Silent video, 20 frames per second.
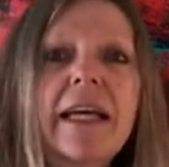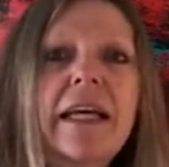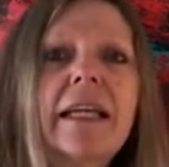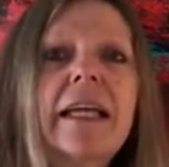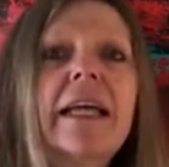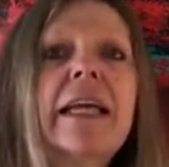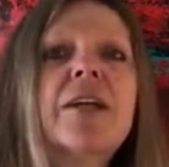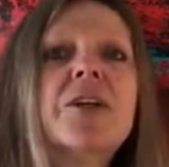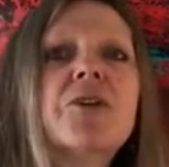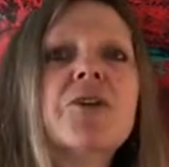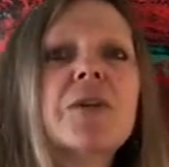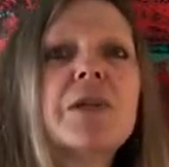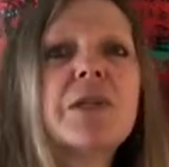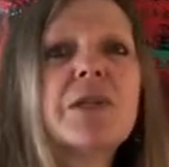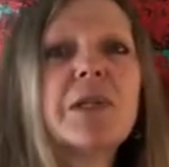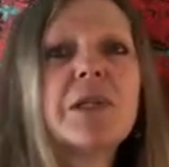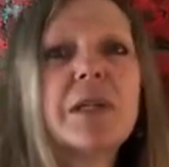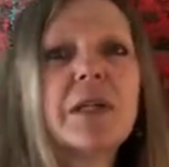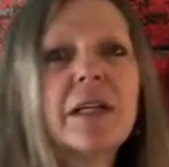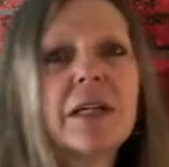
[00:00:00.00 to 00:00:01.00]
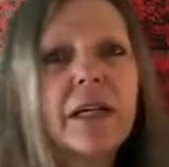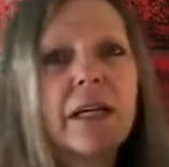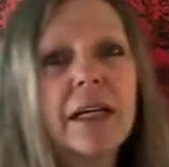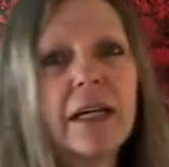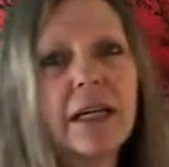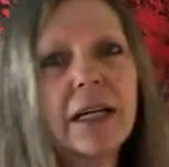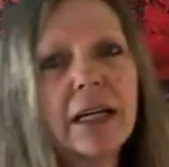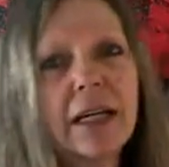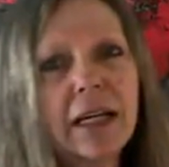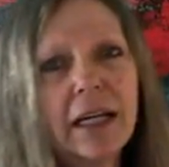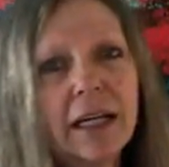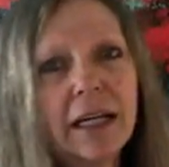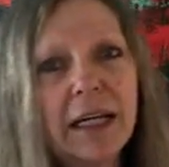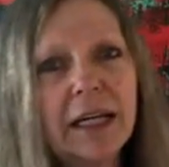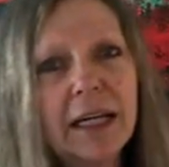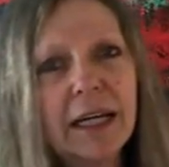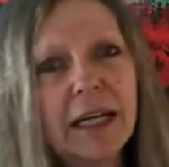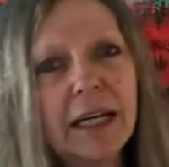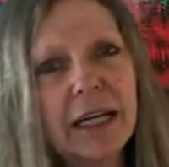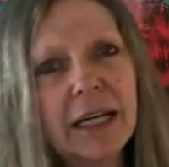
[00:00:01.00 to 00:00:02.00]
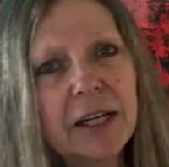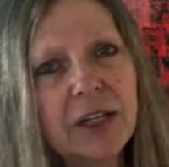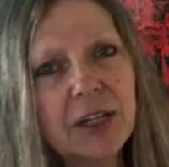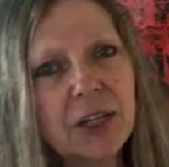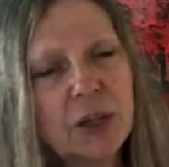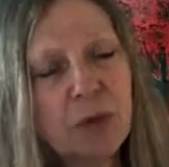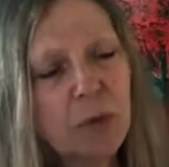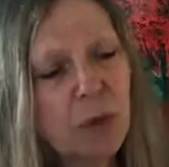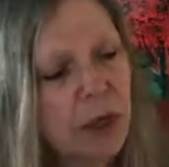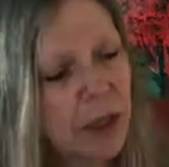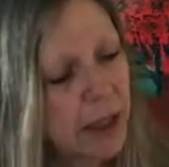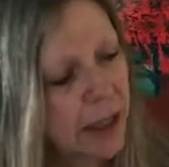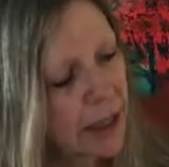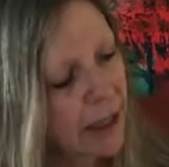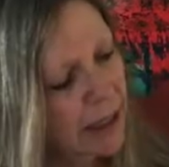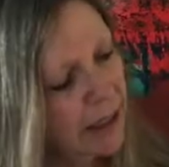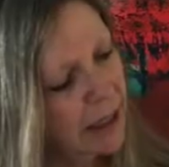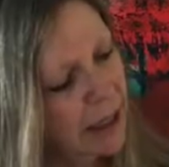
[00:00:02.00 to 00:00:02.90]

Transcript: and interest to the work.